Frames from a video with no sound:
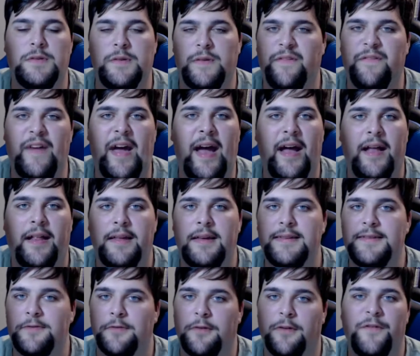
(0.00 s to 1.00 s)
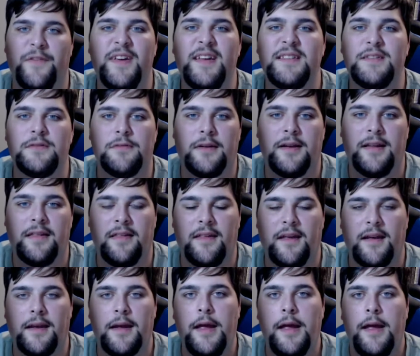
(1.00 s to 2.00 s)
or valleys or ravines or
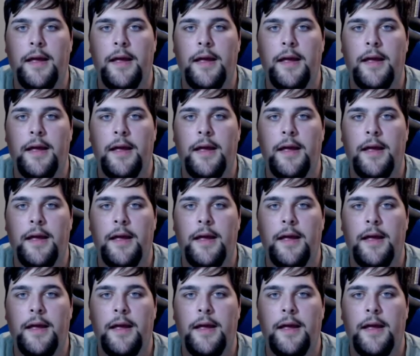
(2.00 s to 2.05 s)
anything.